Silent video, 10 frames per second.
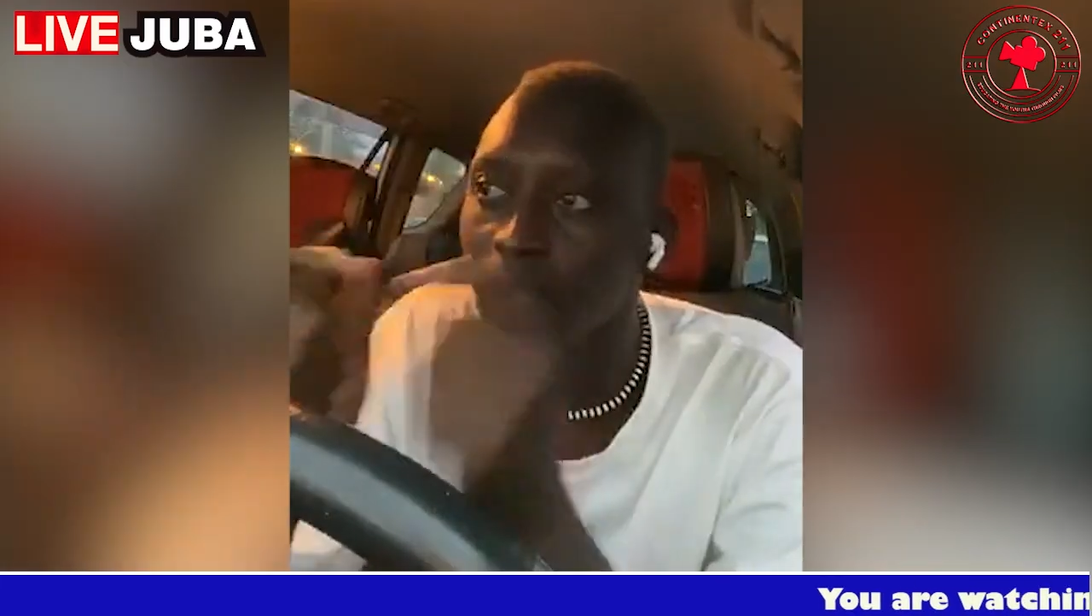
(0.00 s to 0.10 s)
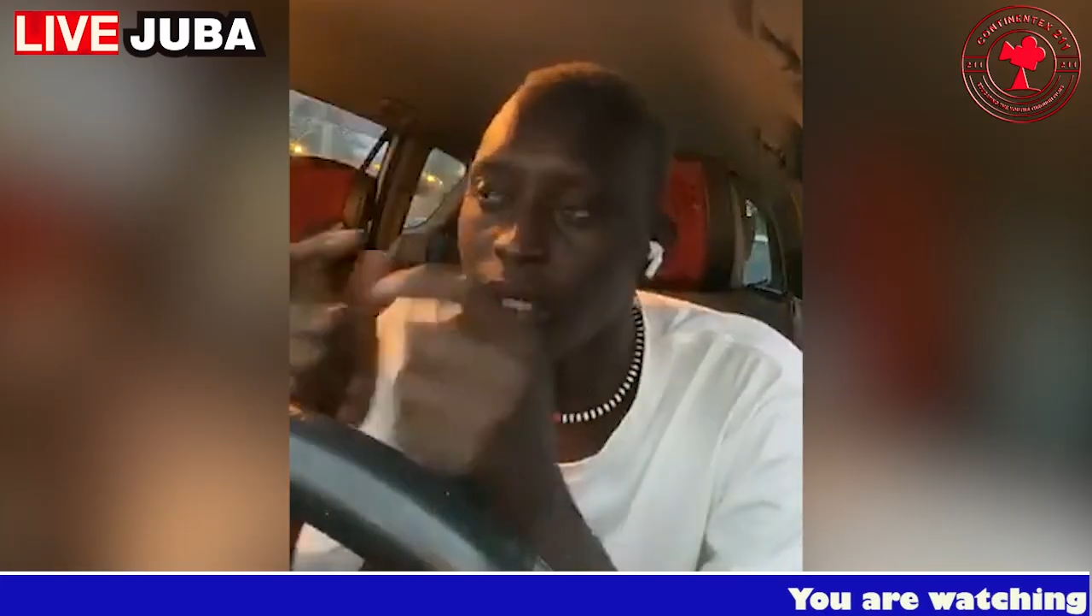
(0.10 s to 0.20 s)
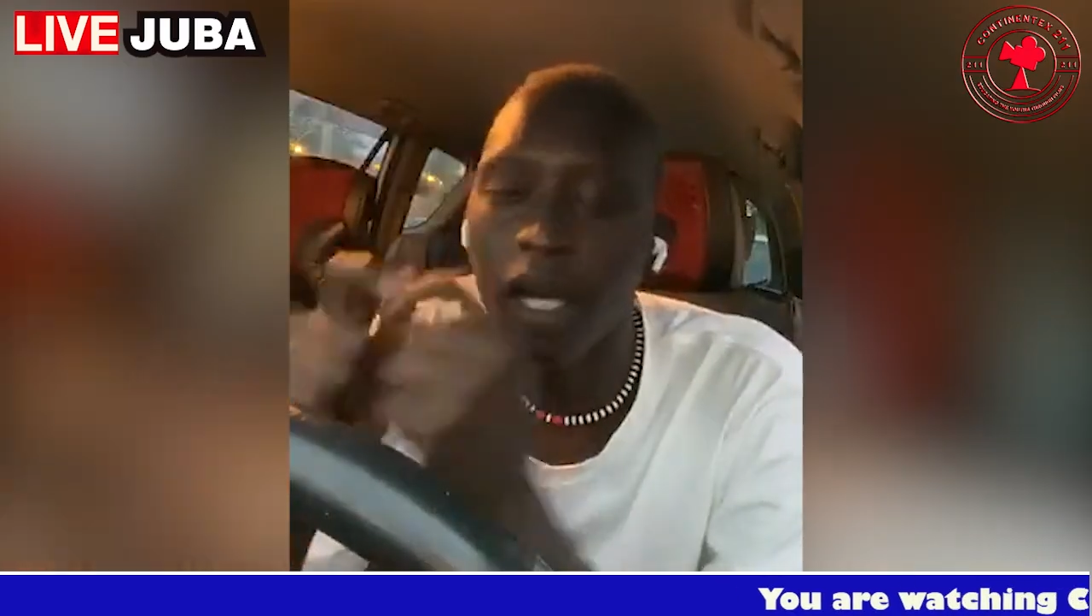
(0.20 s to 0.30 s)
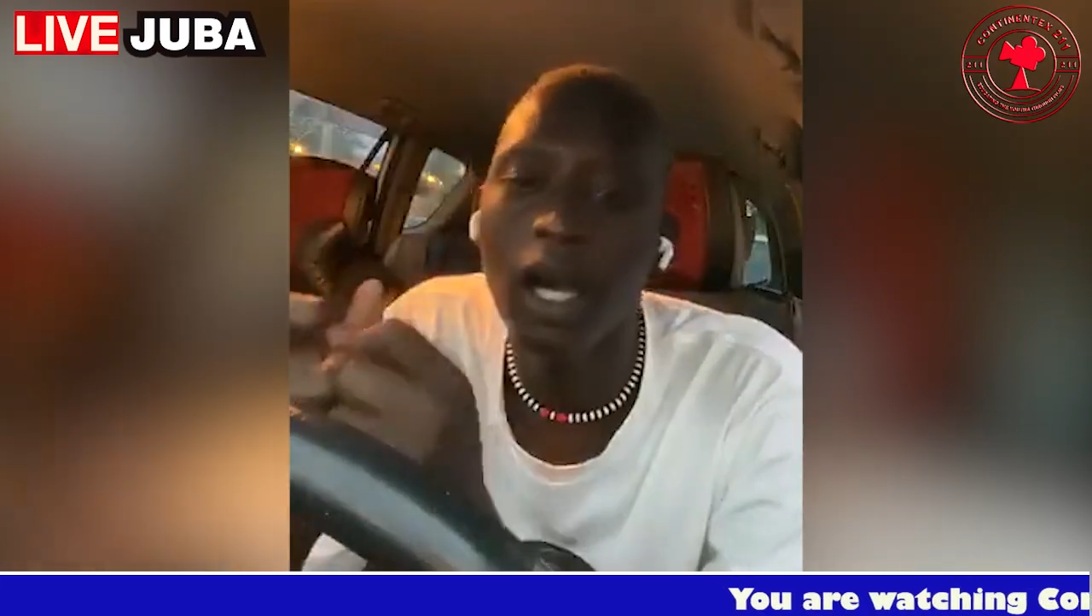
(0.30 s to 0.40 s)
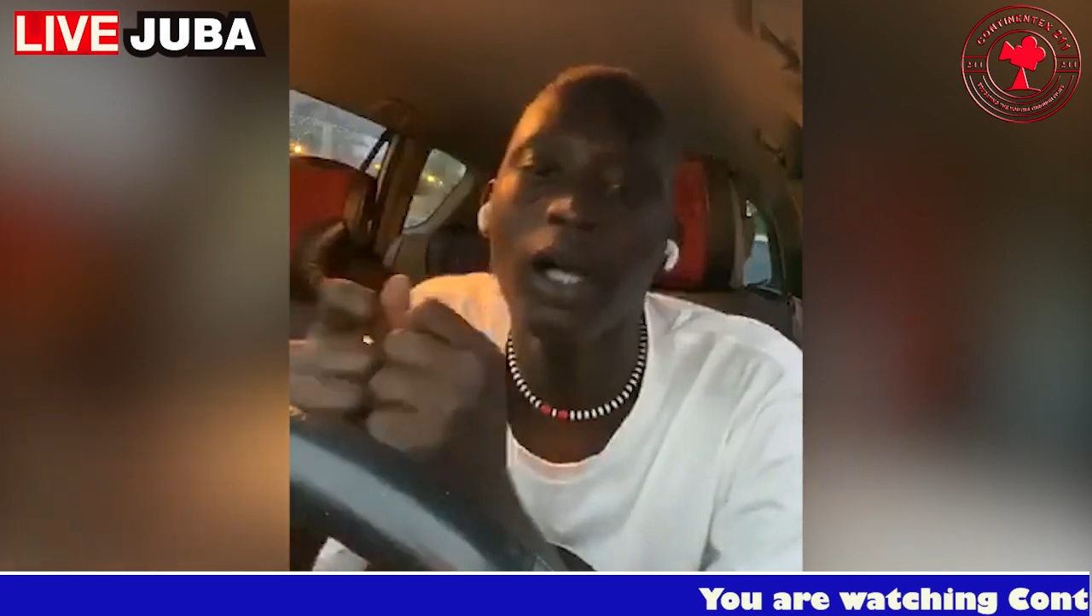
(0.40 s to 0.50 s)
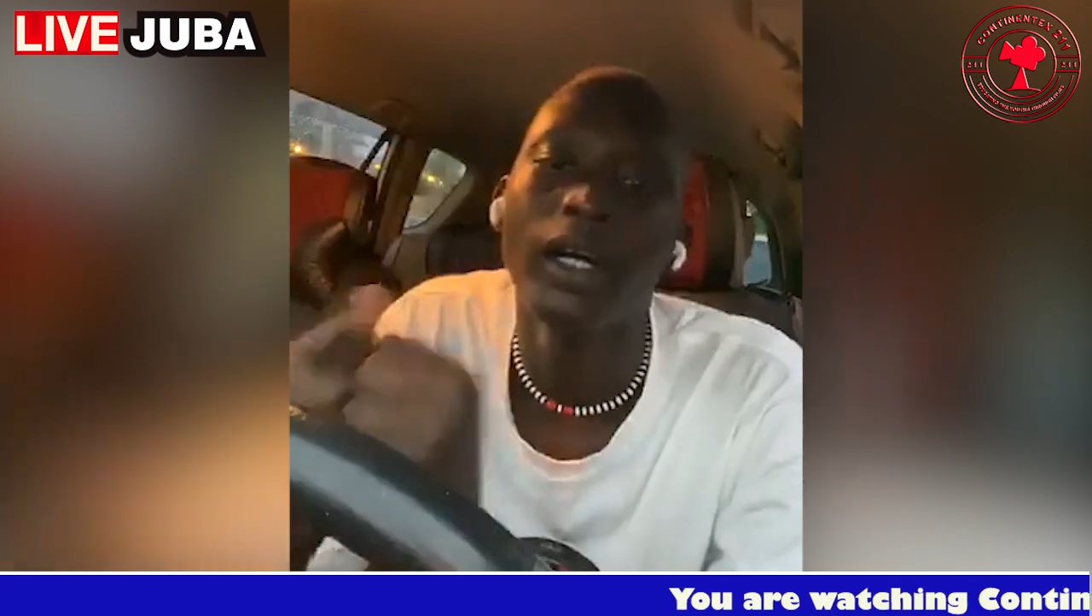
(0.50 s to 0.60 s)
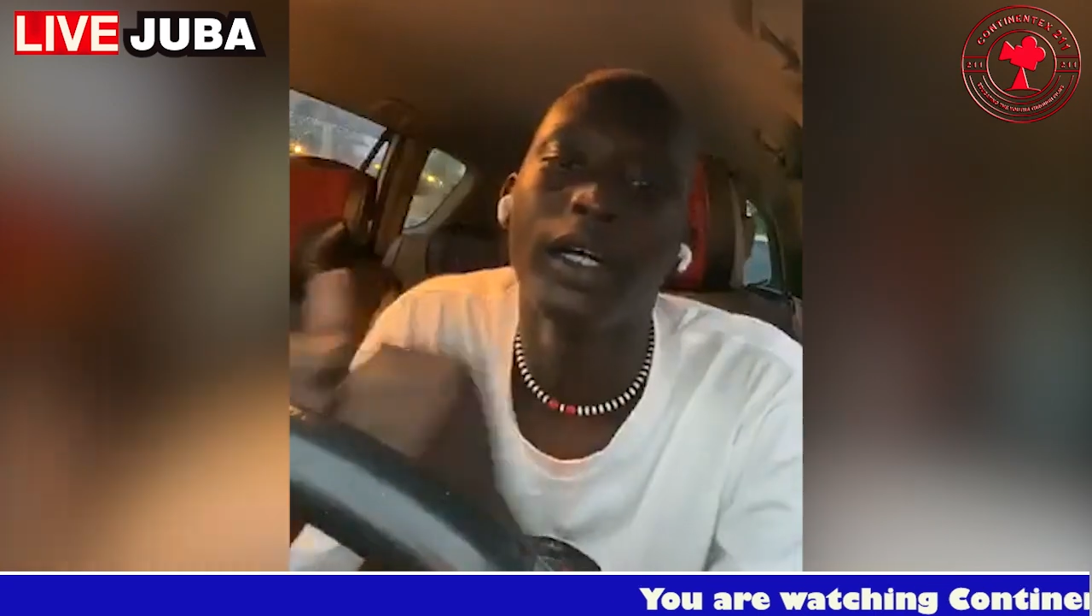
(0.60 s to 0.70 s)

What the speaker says: Yeah.